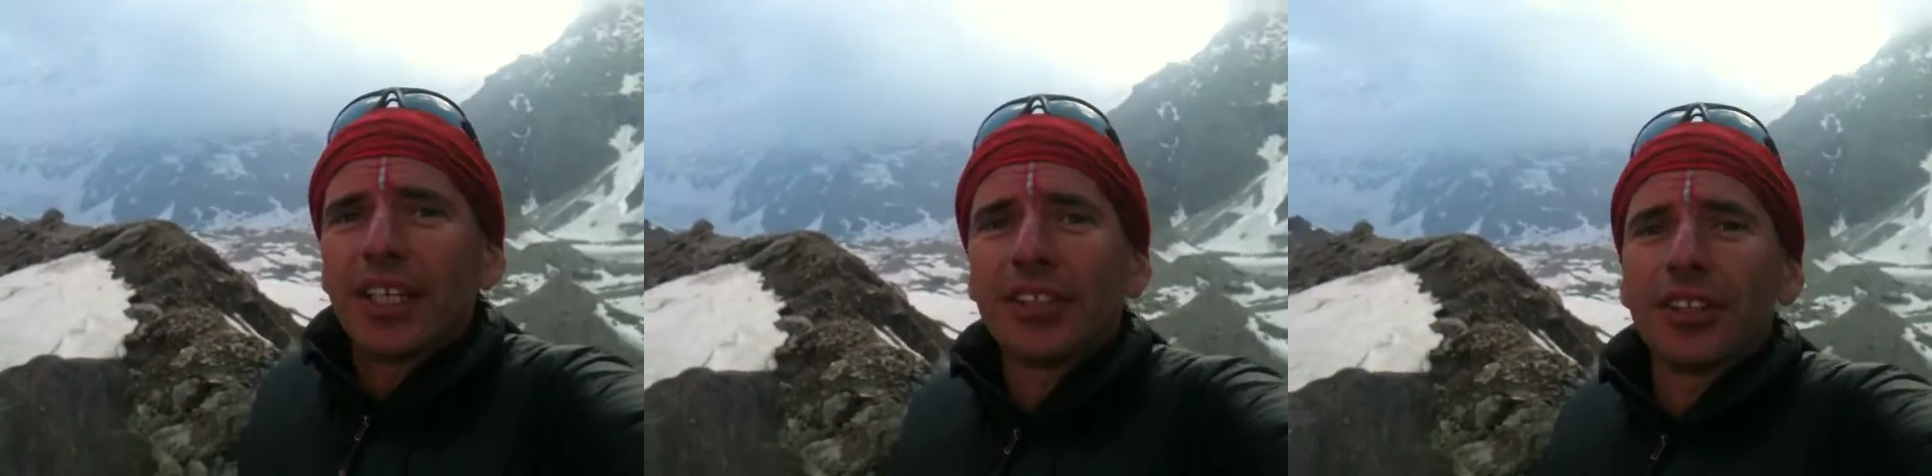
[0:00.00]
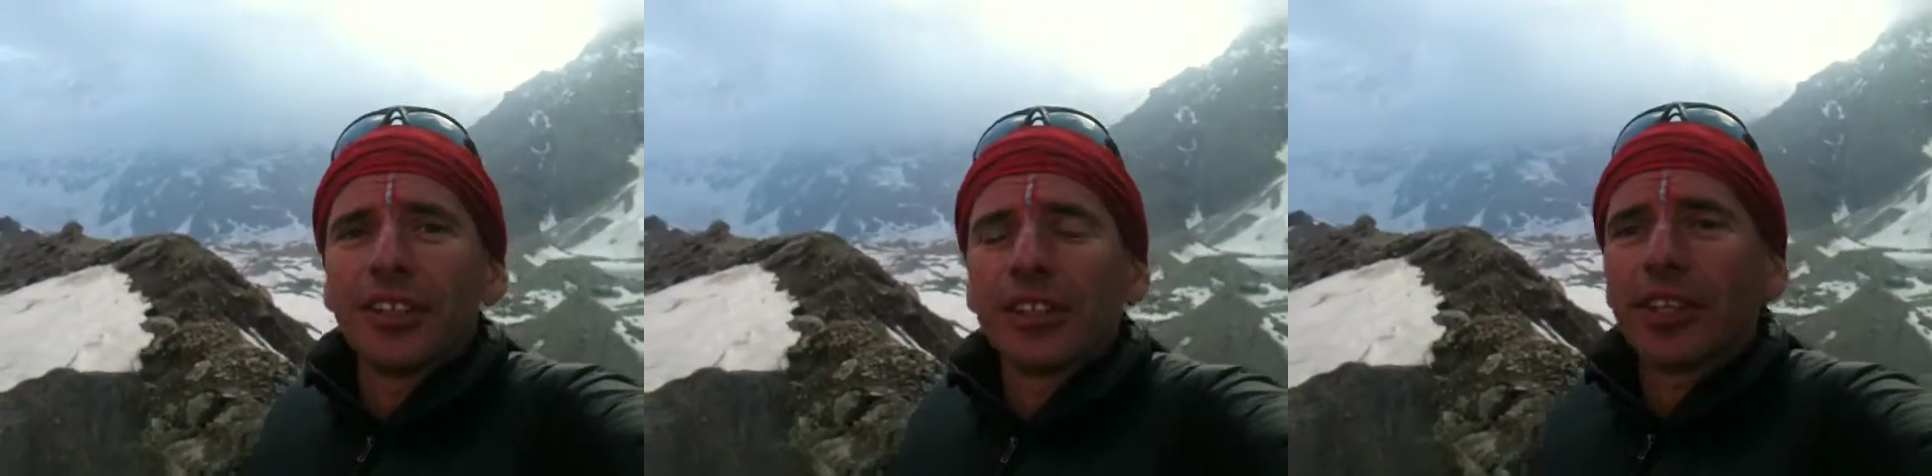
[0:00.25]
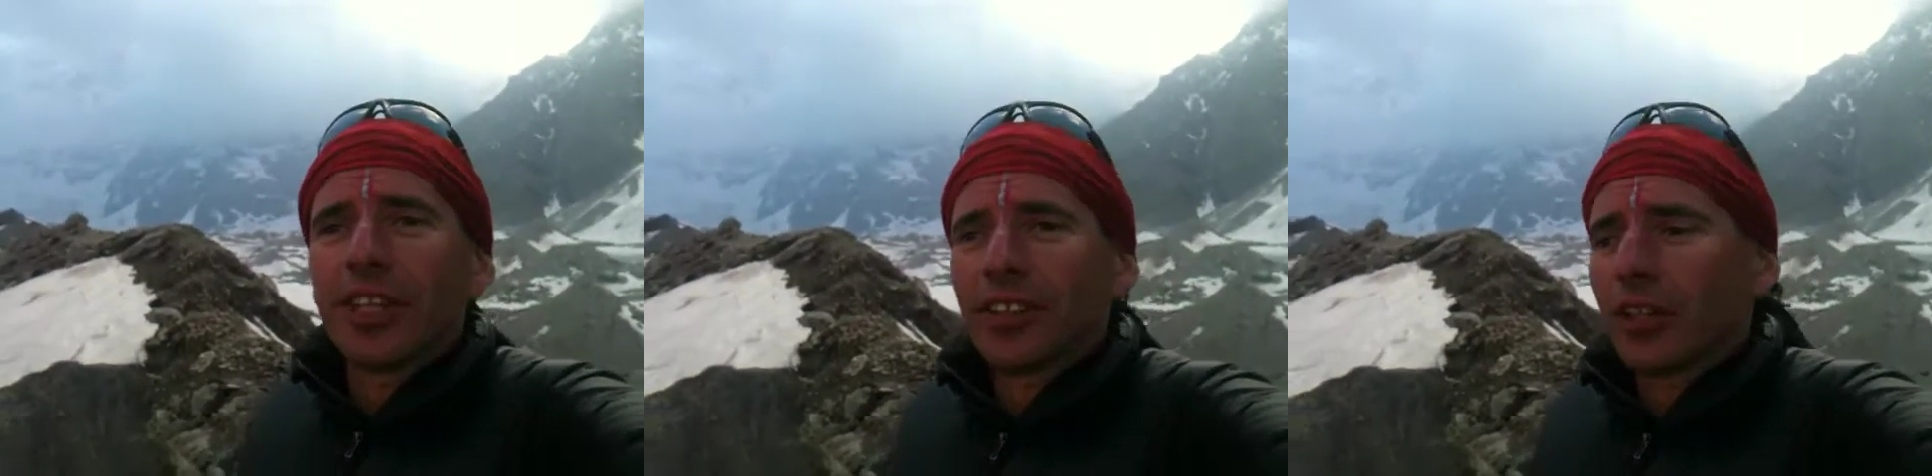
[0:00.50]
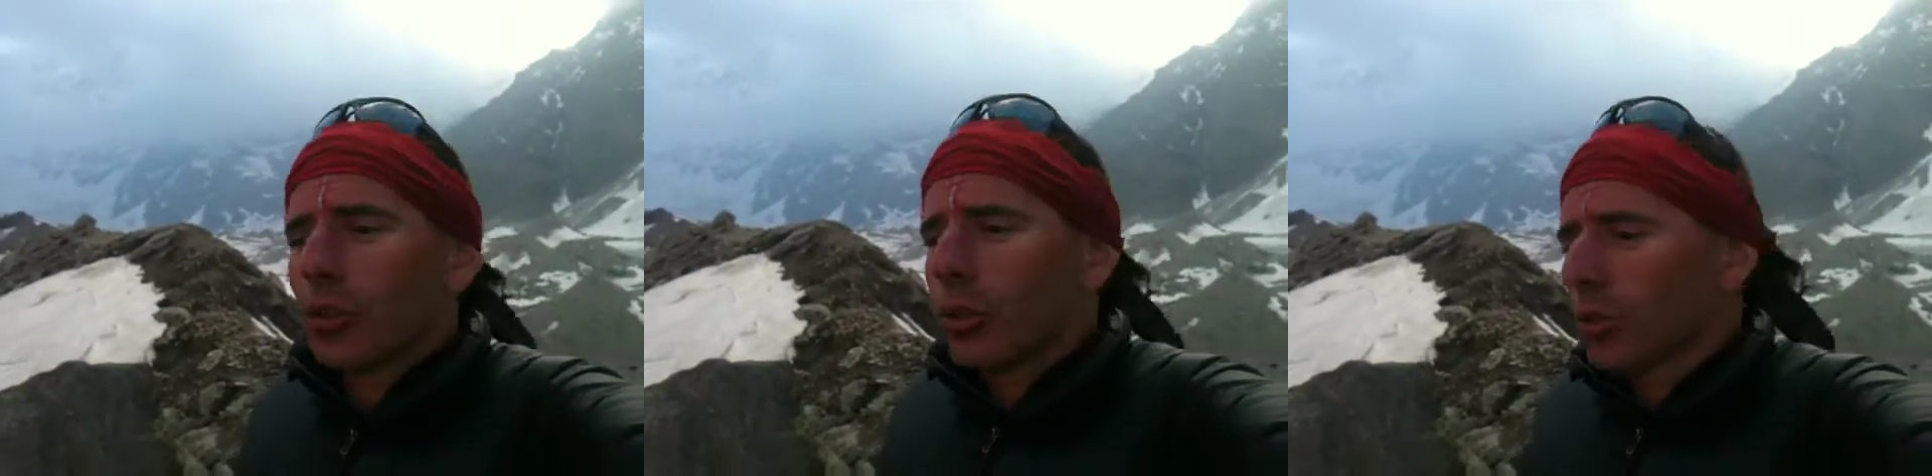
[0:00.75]
getting,
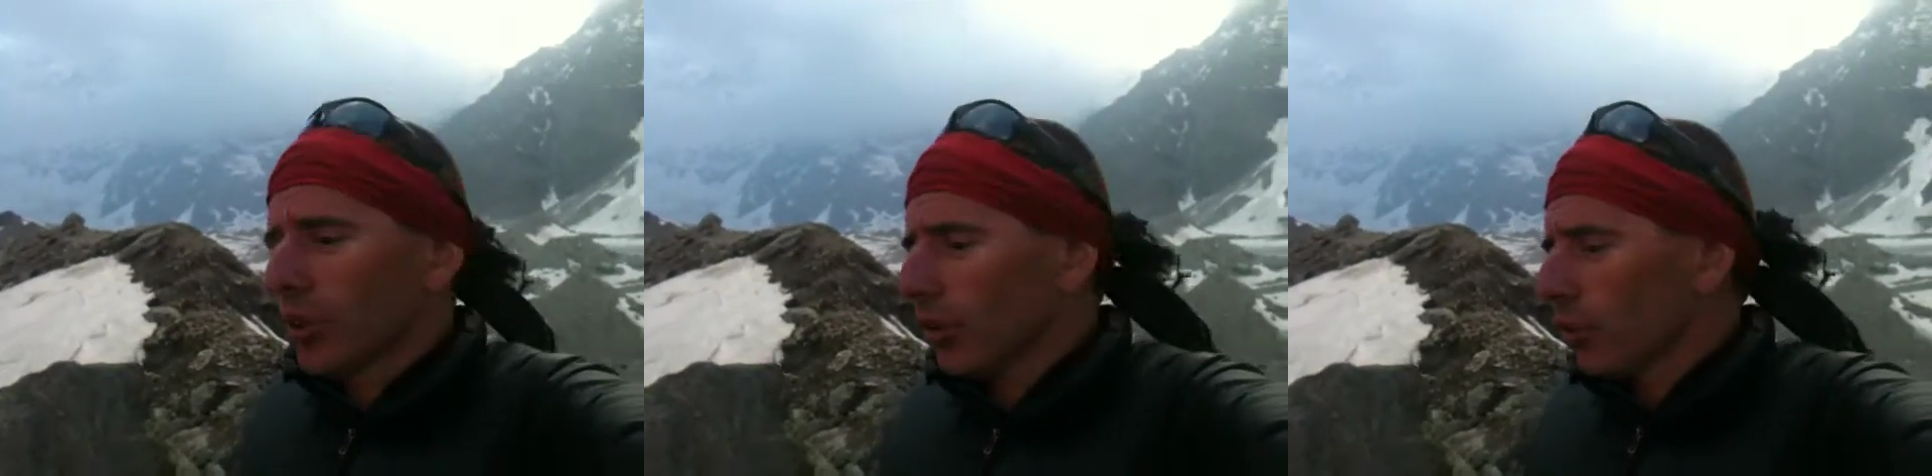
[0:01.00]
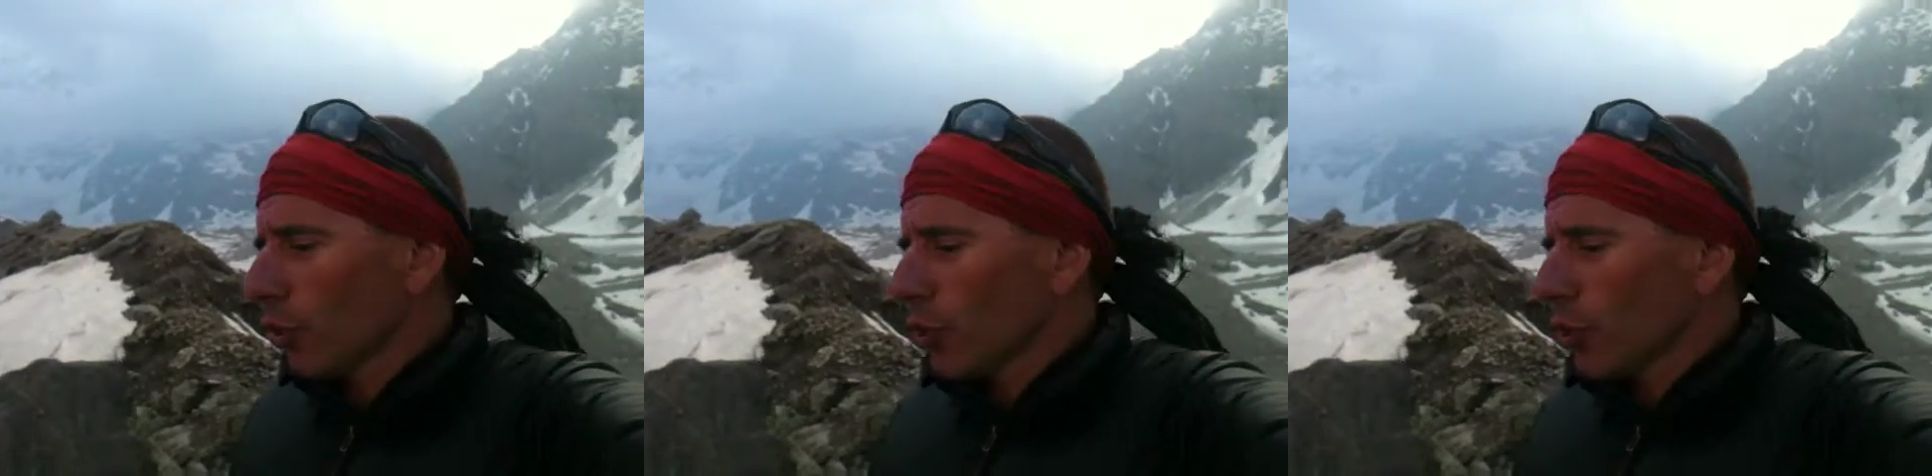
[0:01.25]
getting cold, and of